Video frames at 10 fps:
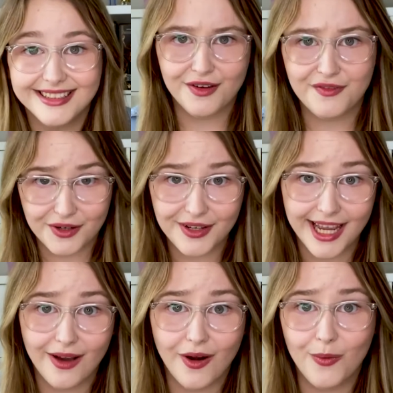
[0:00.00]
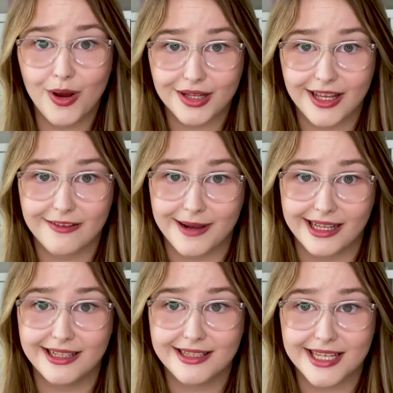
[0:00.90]
Figuring out a work-life
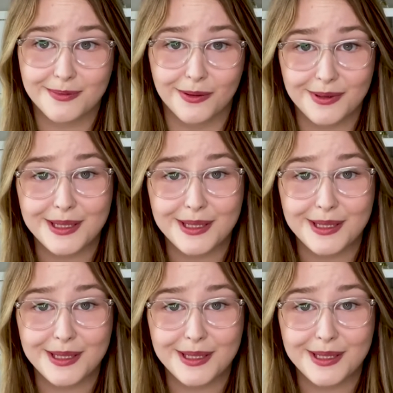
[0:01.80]
balance is probably